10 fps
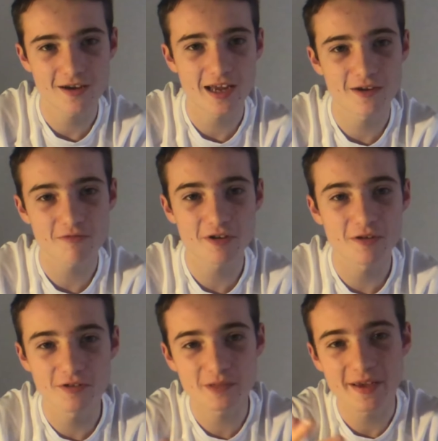I don't really
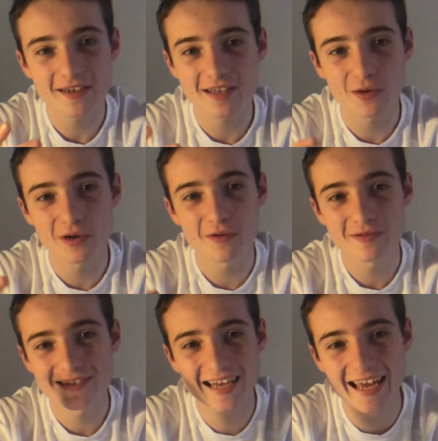know the specs that well.
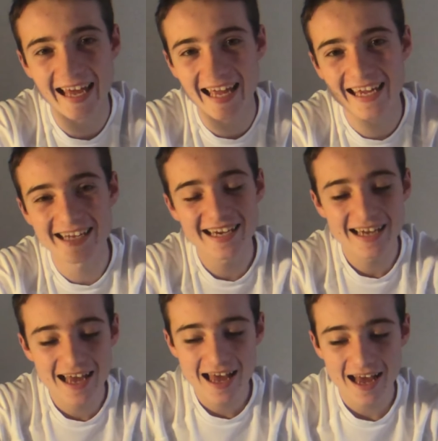
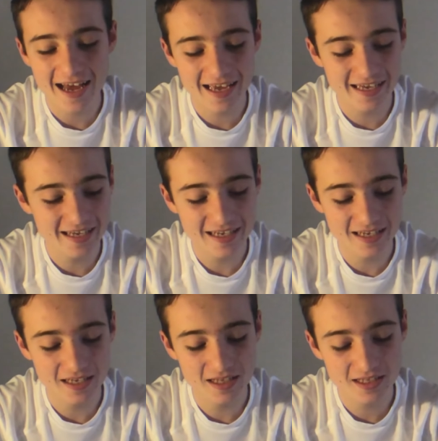
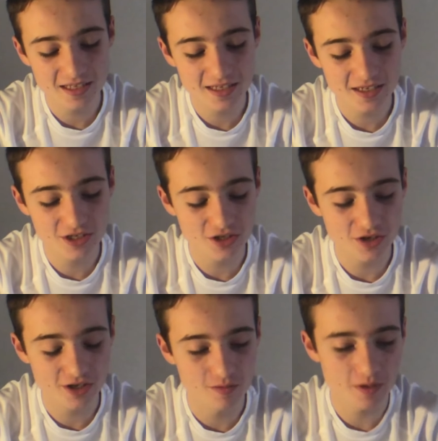I just
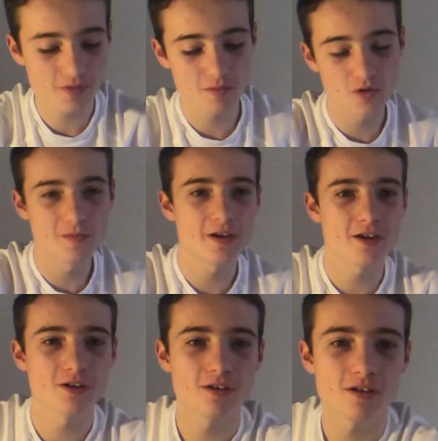looking them up at the moment now.